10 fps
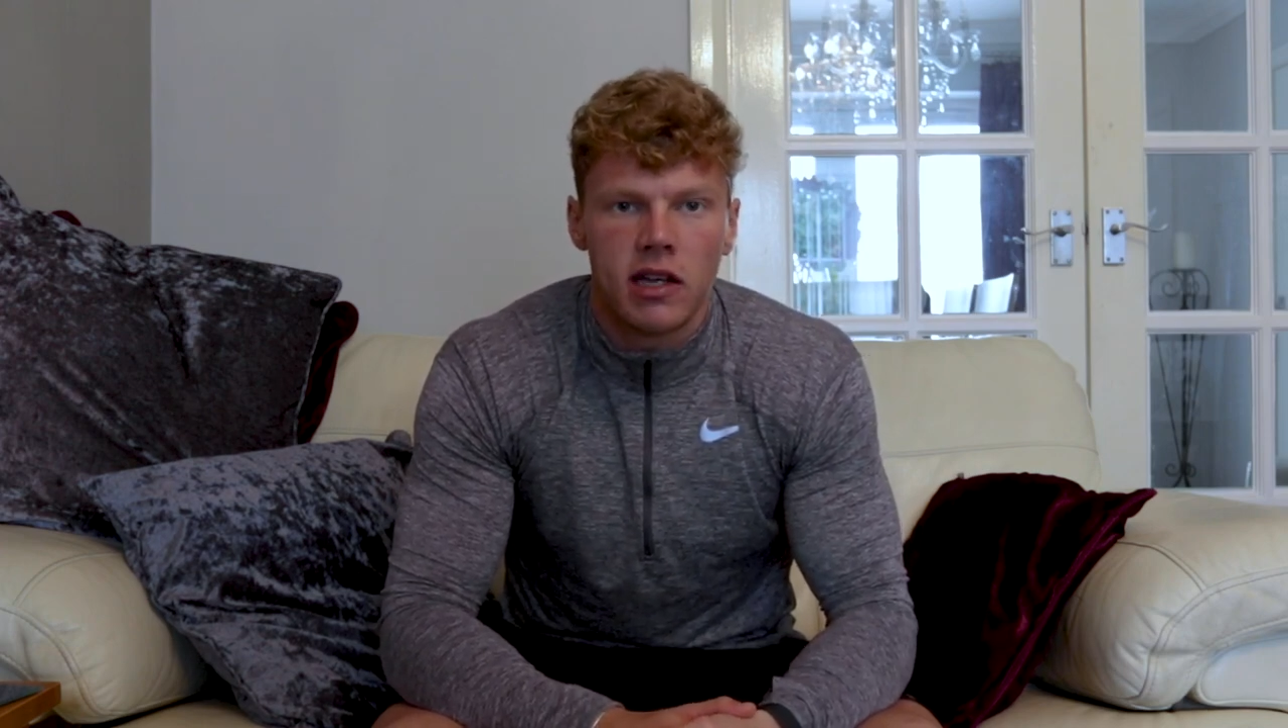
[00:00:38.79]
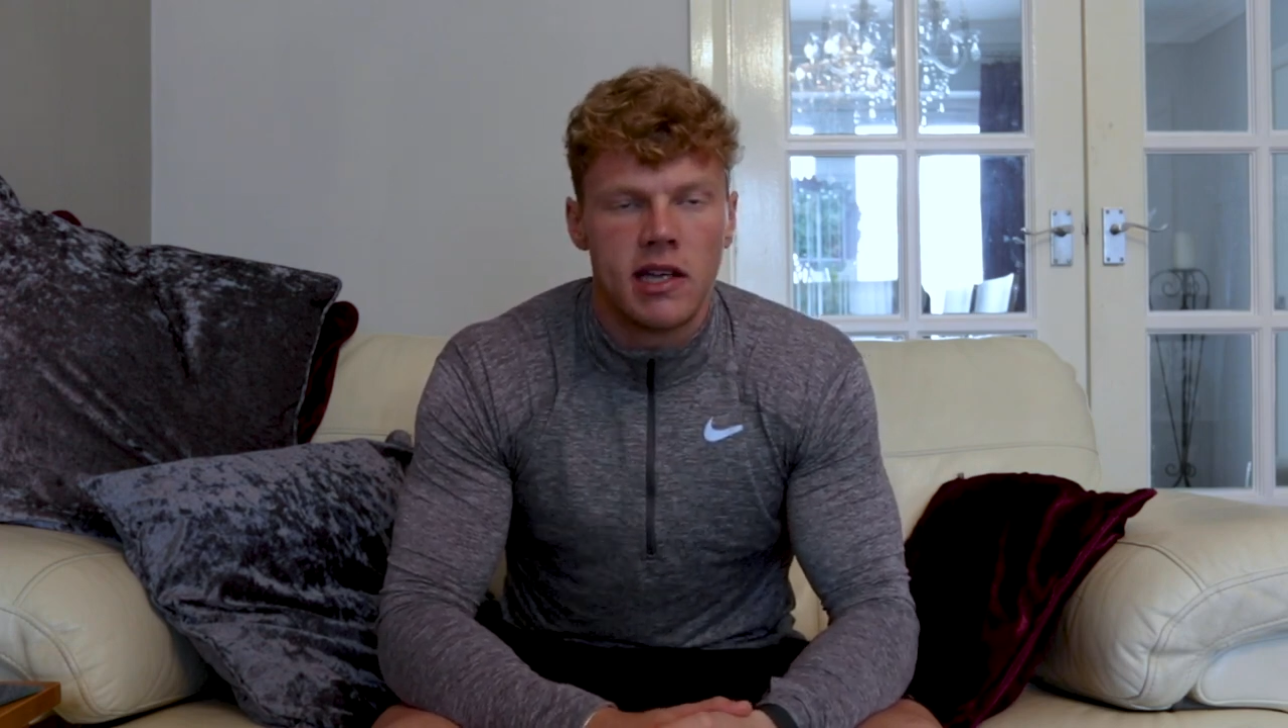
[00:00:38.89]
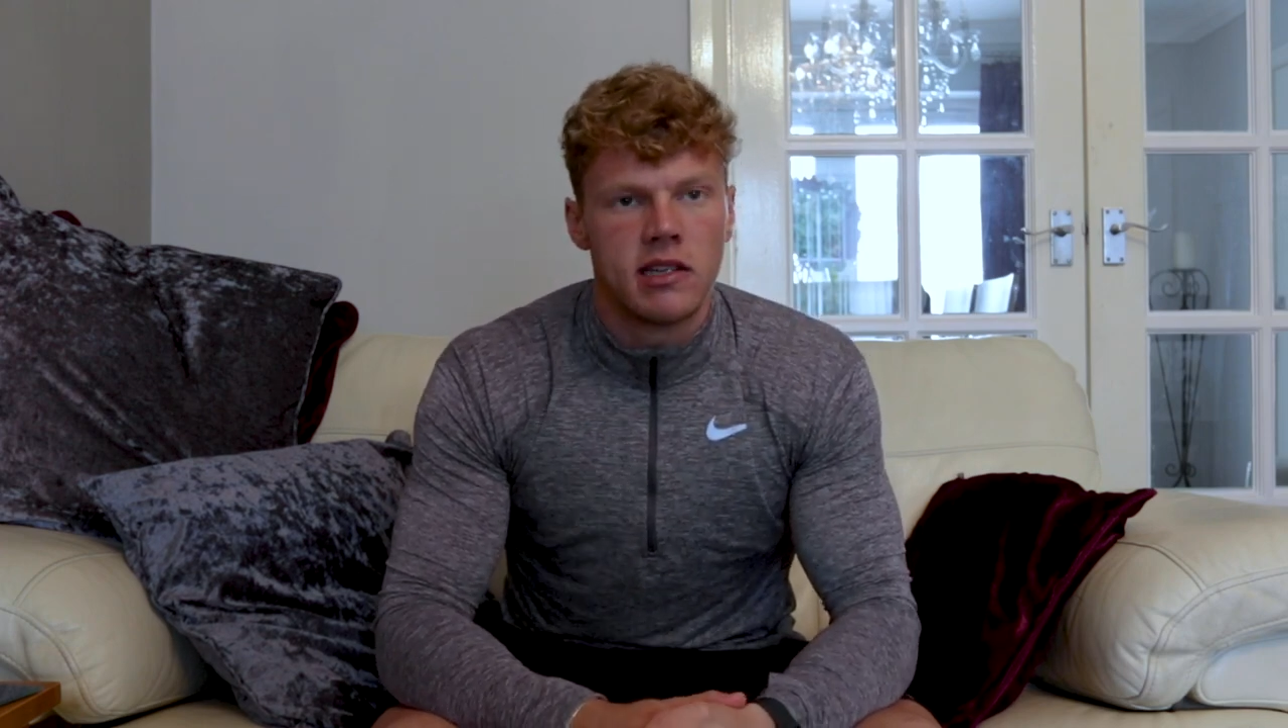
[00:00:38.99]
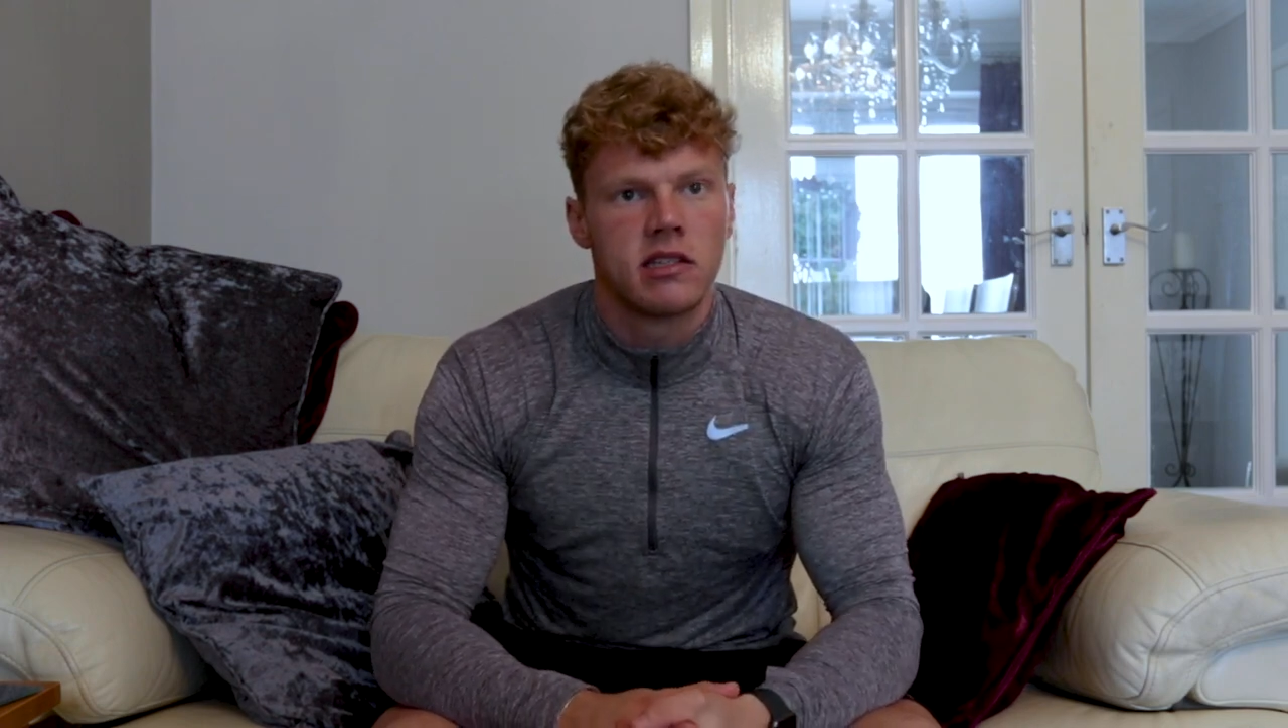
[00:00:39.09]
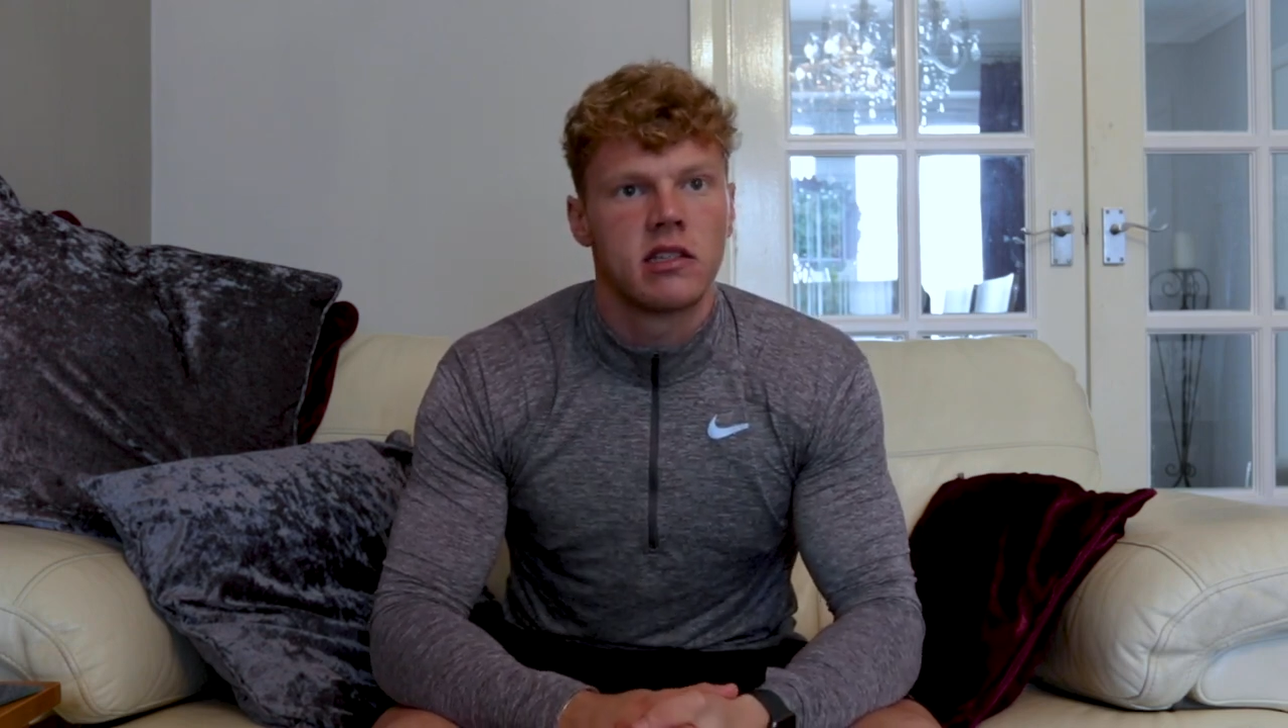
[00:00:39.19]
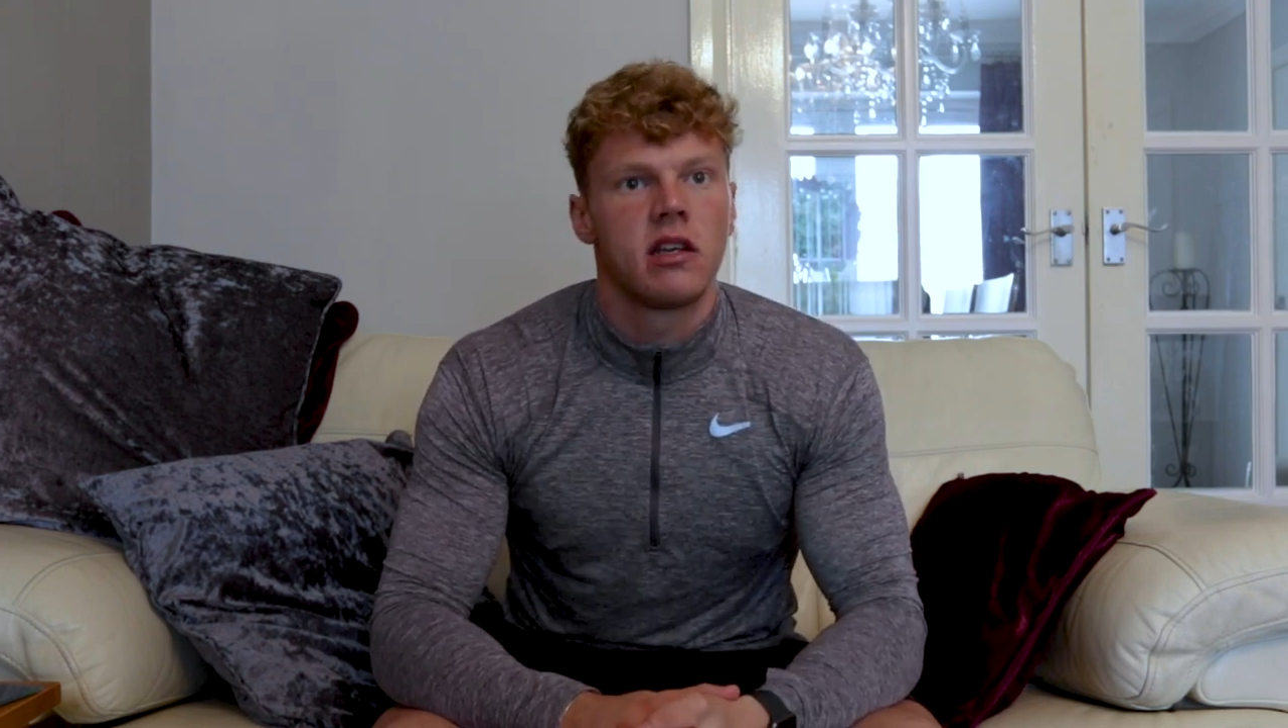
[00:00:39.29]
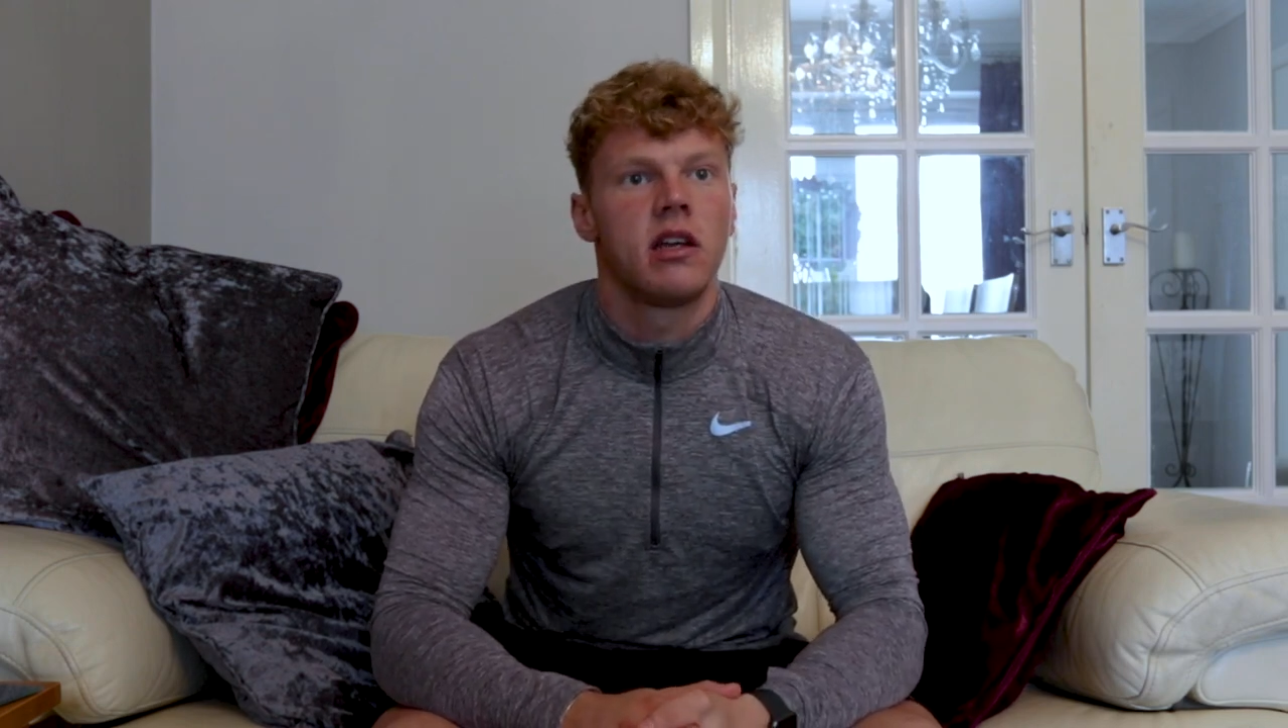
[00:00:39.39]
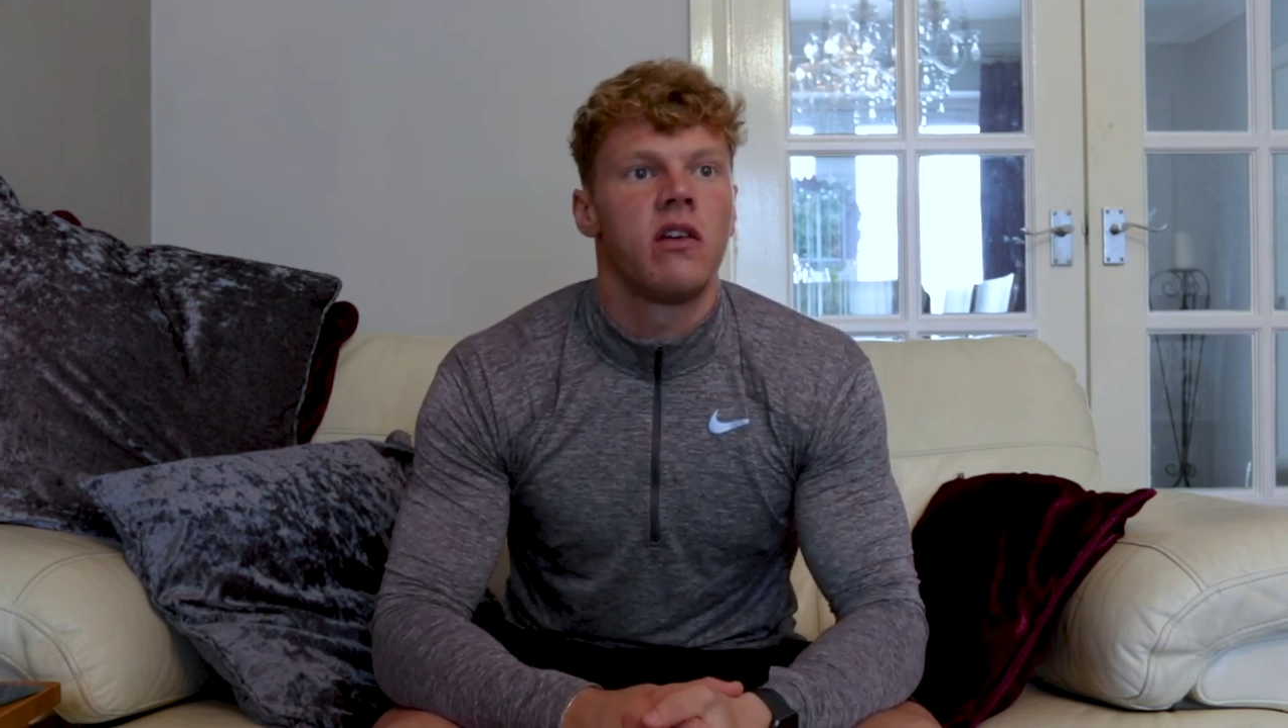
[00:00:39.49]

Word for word: is